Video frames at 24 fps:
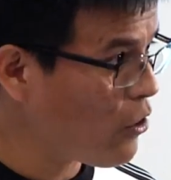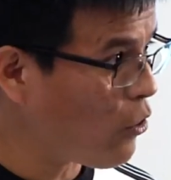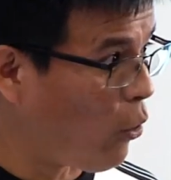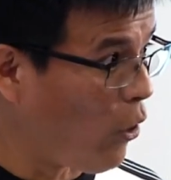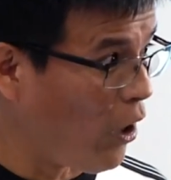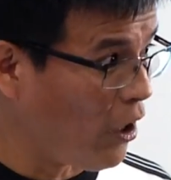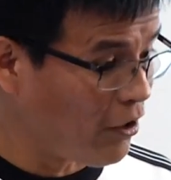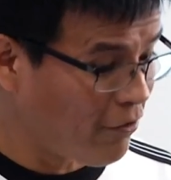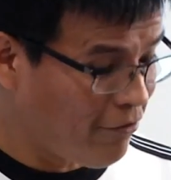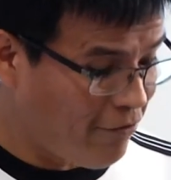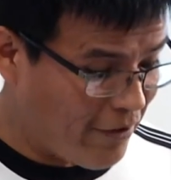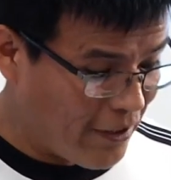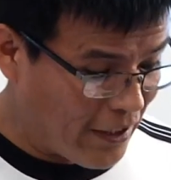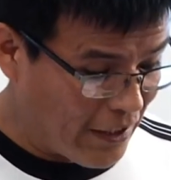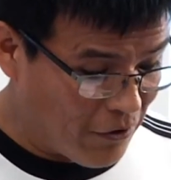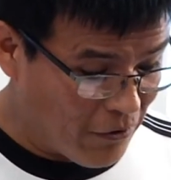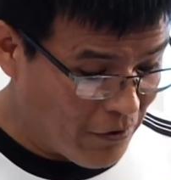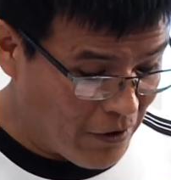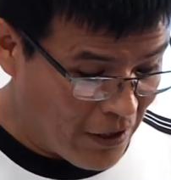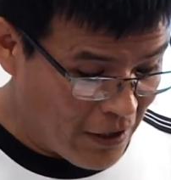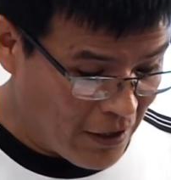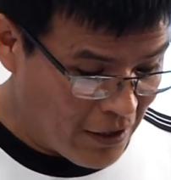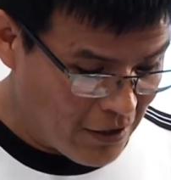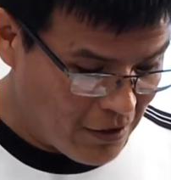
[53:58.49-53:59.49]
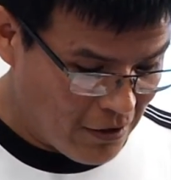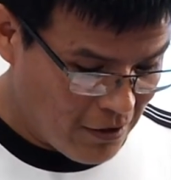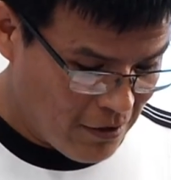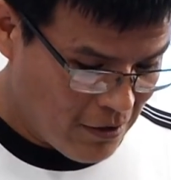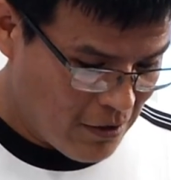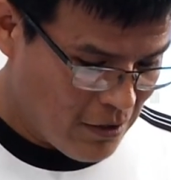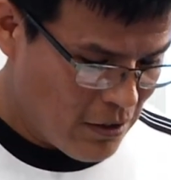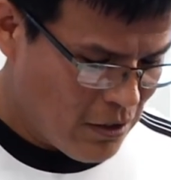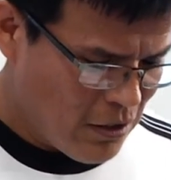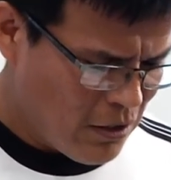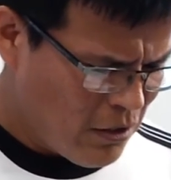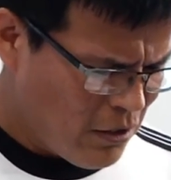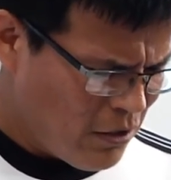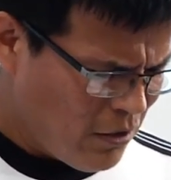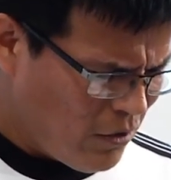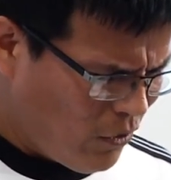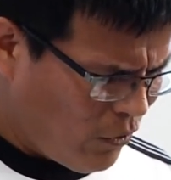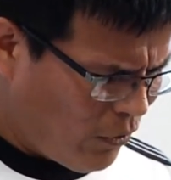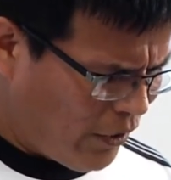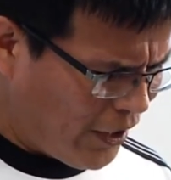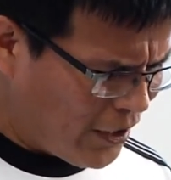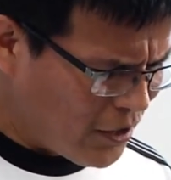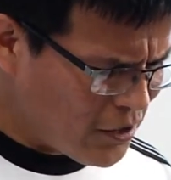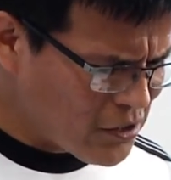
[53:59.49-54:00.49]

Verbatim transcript: qualified or not. Why